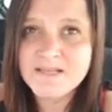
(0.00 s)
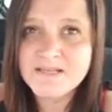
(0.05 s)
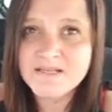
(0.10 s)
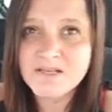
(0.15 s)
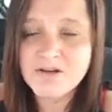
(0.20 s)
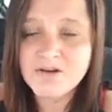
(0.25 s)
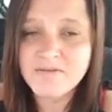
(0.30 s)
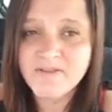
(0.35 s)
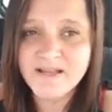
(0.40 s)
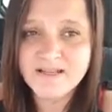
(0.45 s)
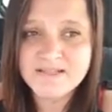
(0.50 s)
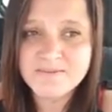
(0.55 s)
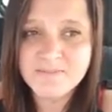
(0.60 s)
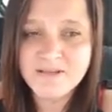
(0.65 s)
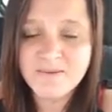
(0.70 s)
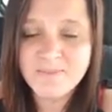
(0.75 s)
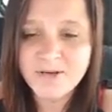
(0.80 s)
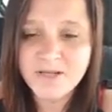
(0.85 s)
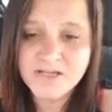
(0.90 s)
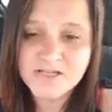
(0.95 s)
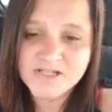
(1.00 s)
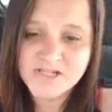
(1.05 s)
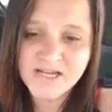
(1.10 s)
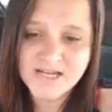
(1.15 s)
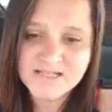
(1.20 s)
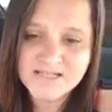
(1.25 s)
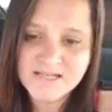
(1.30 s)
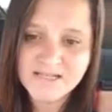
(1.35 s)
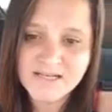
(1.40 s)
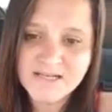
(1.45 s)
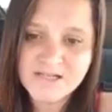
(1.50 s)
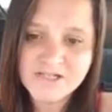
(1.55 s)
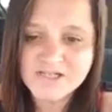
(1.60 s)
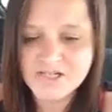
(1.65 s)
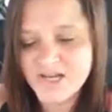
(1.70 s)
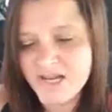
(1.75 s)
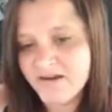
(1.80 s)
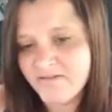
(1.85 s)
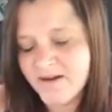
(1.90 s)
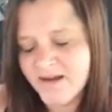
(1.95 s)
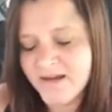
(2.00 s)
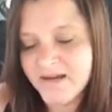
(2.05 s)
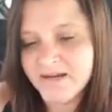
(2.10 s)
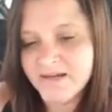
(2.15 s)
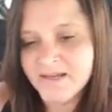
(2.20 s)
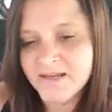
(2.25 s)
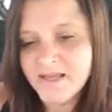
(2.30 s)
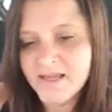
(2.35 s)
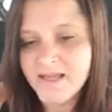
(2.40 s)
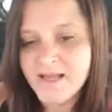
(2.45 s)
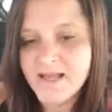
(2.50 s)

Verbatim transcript: So that's me apologising, sharing.